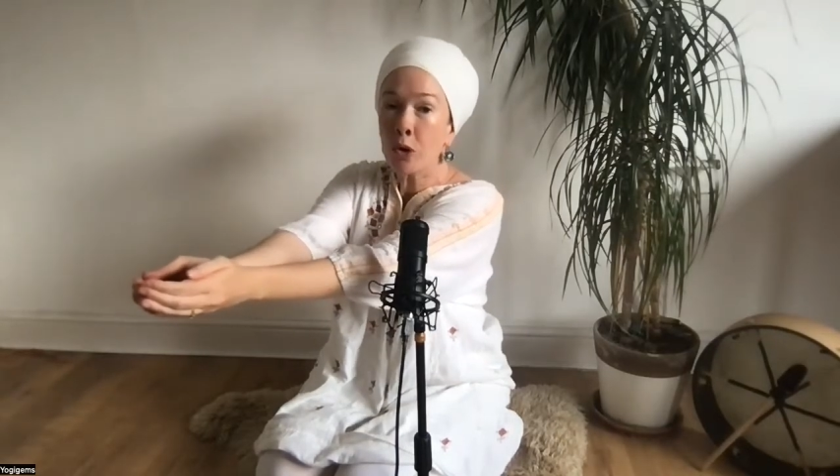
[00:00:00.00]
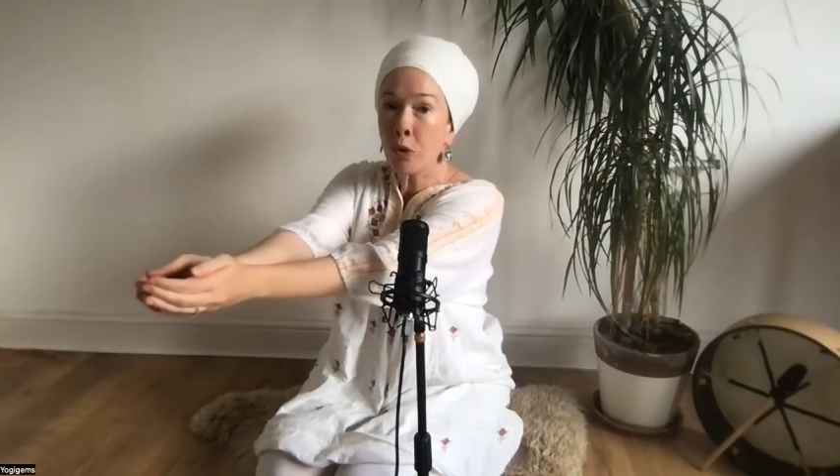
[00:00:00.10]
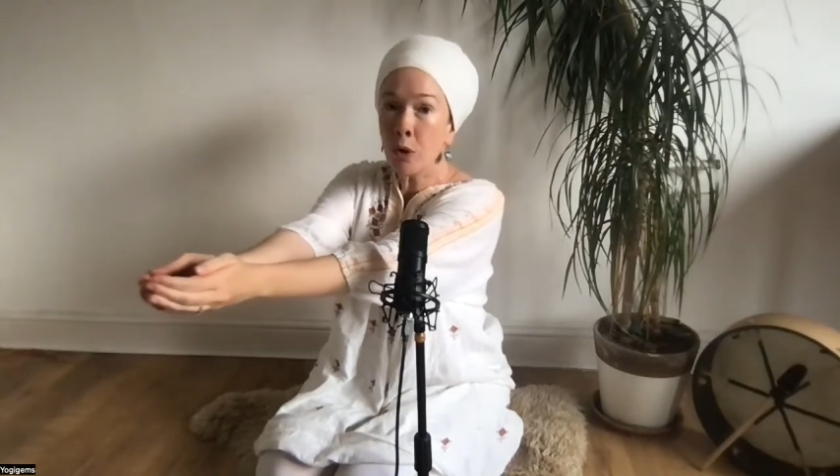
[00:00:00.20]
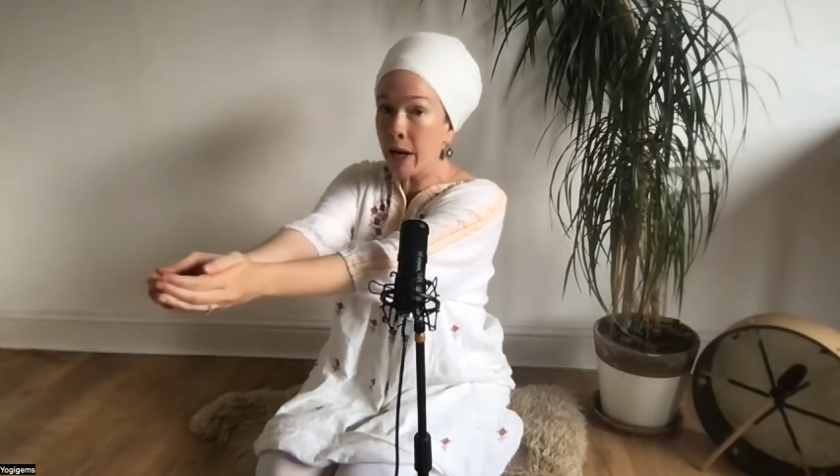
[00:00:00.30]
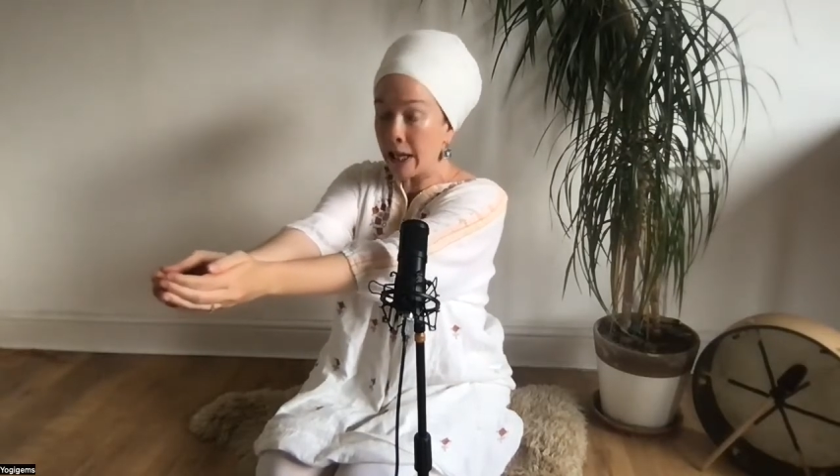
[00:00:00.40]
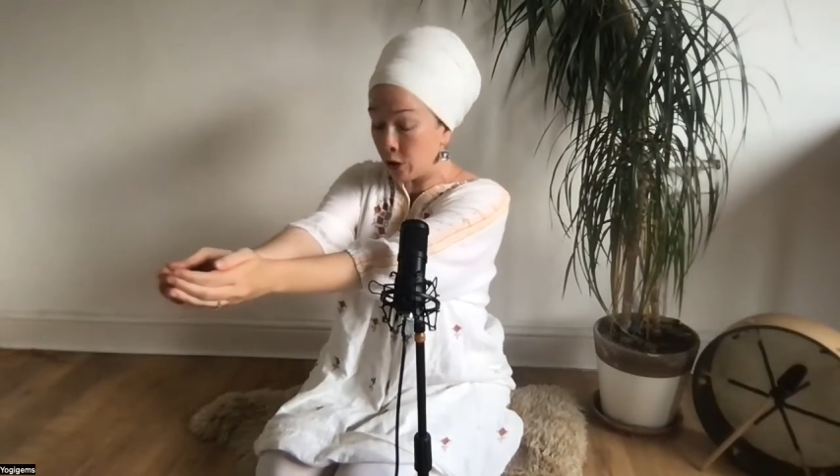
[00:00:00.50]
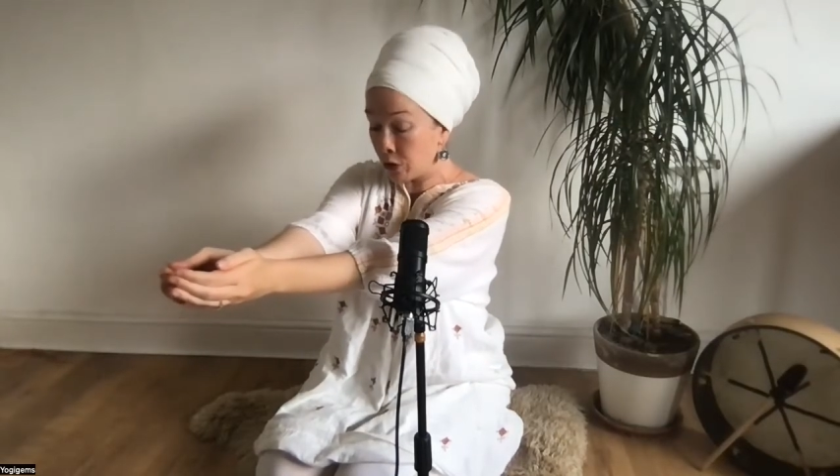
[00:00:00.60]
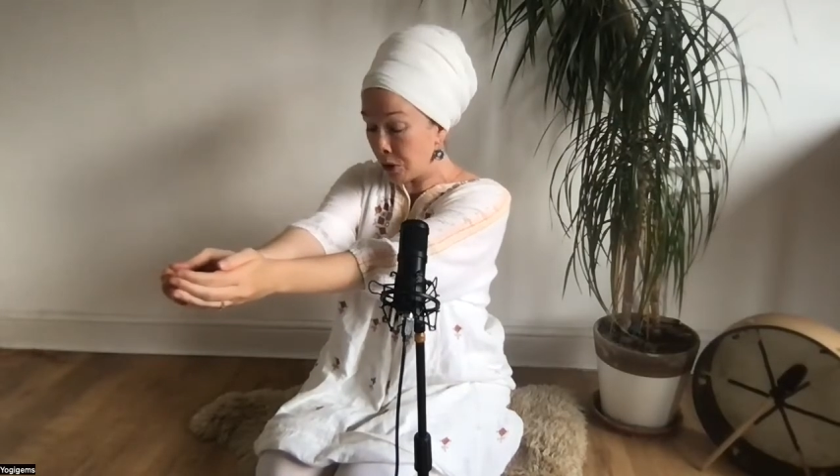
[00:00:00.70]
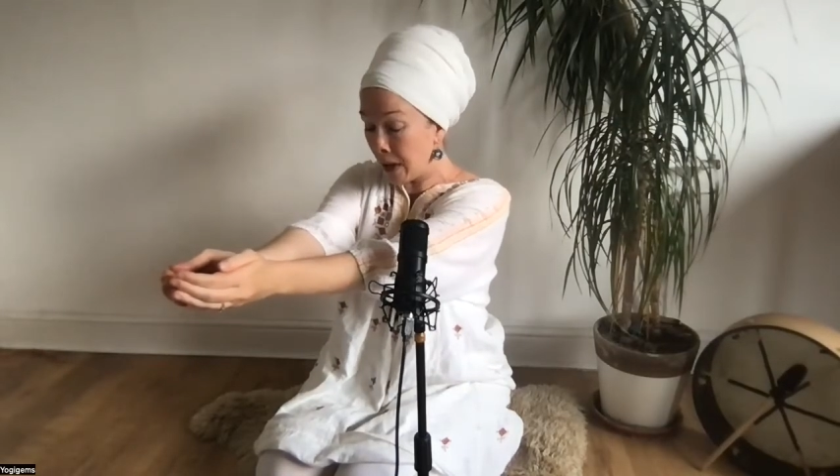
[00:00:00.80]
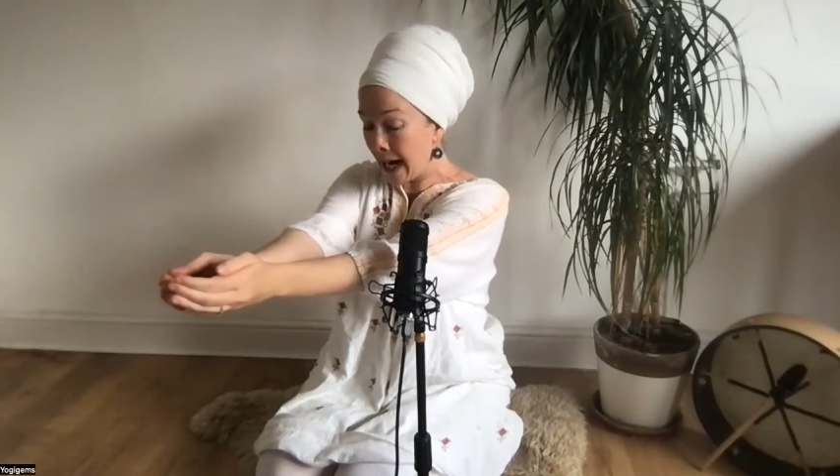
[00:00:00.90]
through it. You're
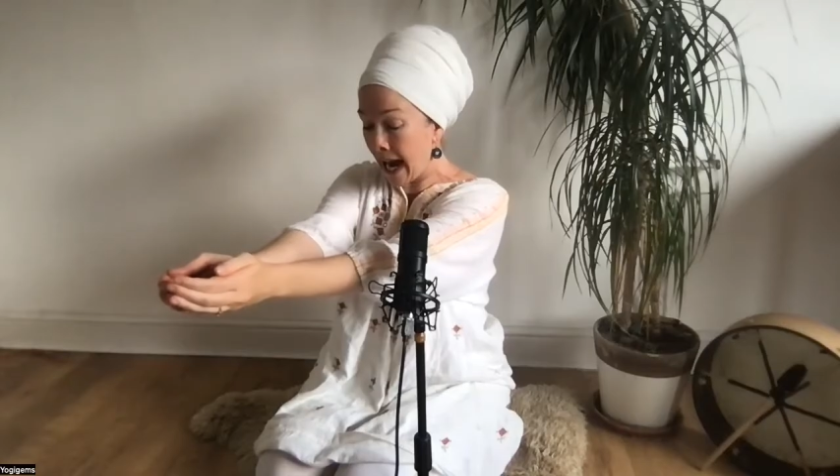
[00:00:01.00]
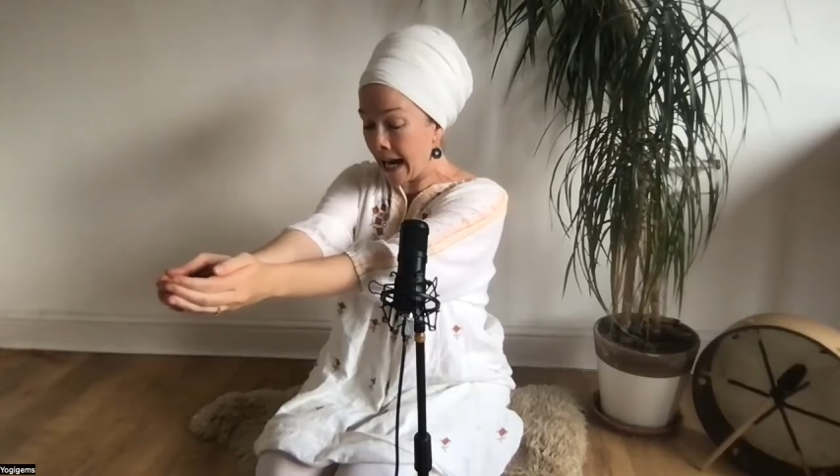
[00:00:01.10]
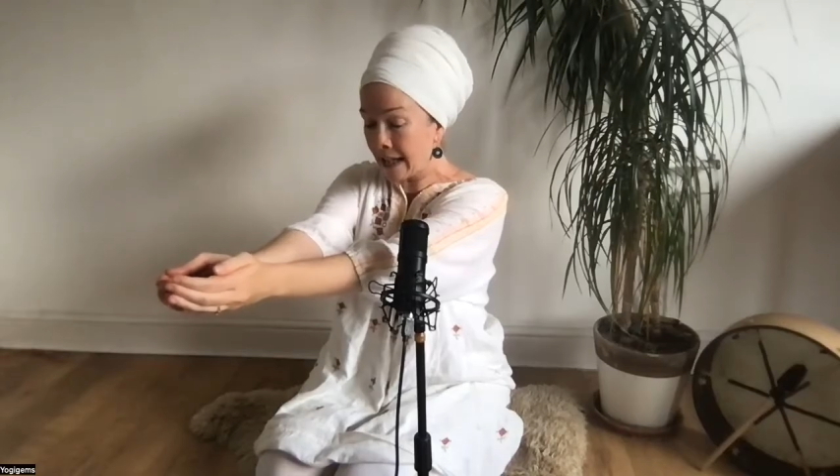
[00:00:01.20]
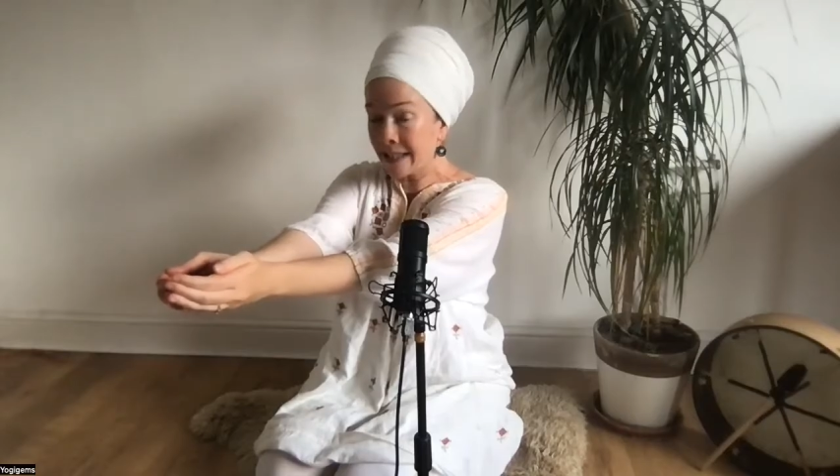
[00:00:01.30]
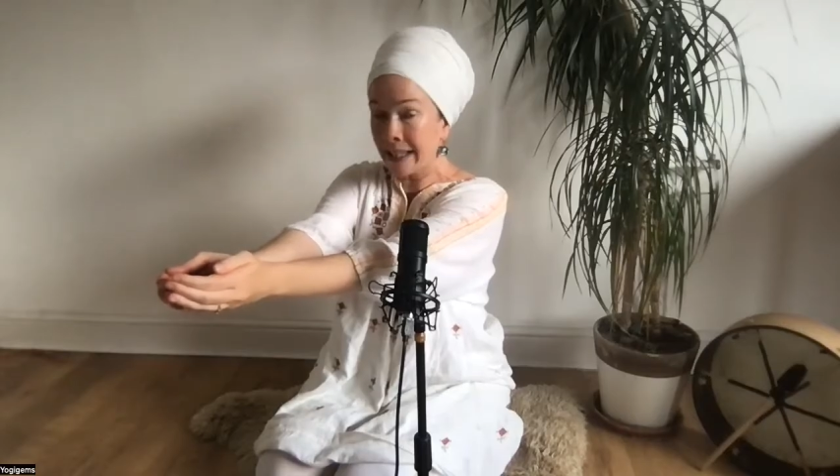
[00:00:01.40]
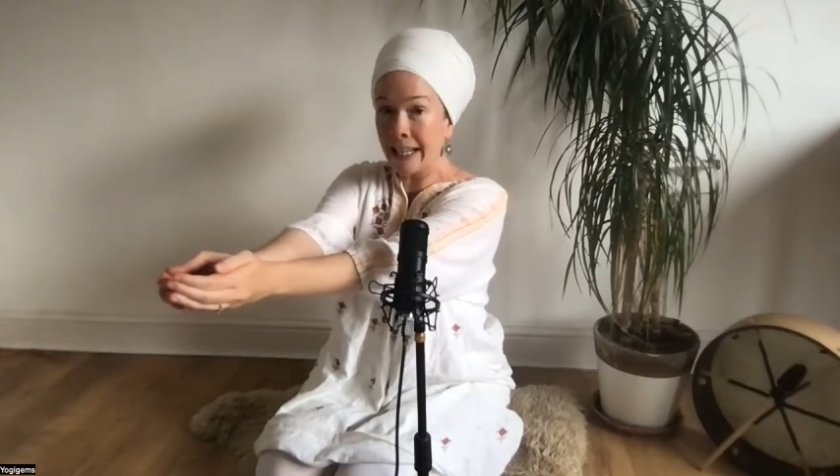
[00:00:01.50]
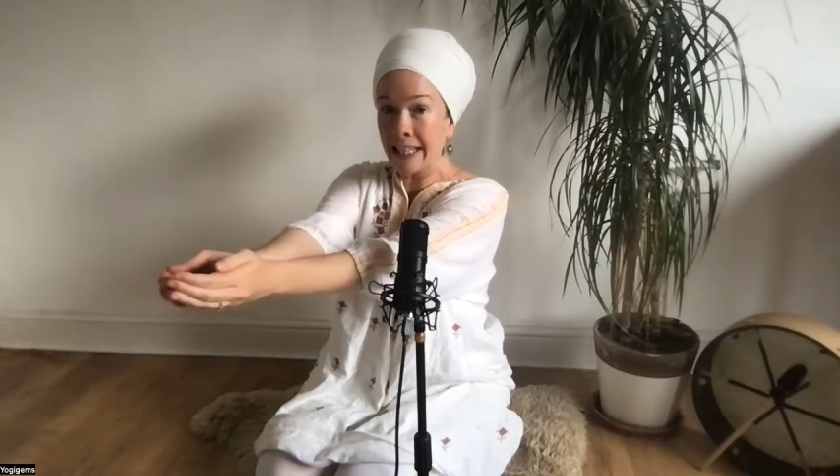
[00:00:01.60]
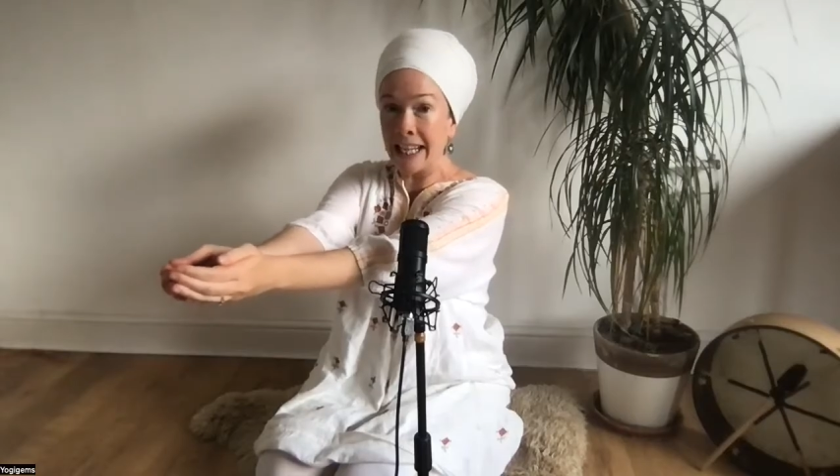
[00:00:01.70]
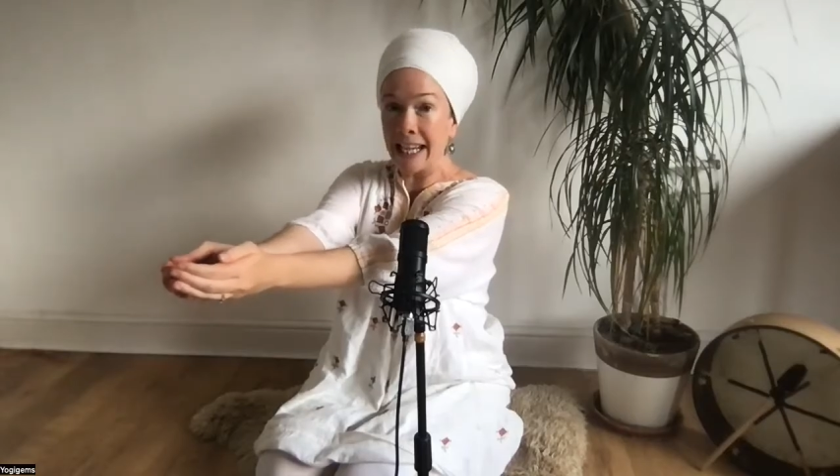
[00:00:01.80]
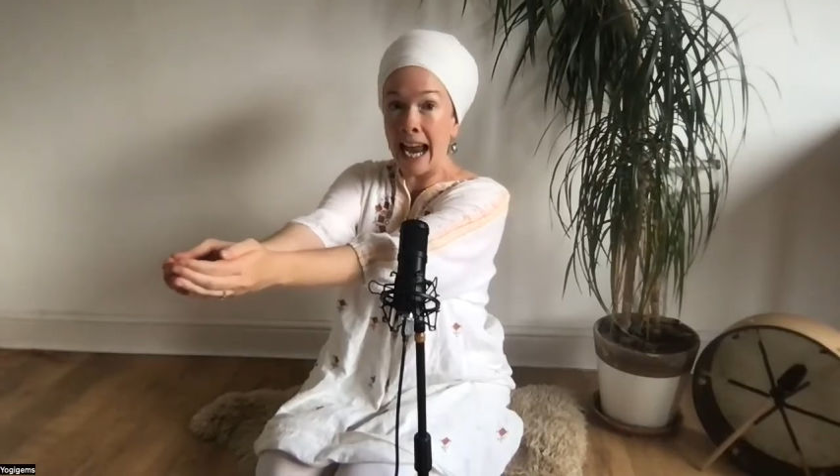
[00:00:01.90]
doing excellently.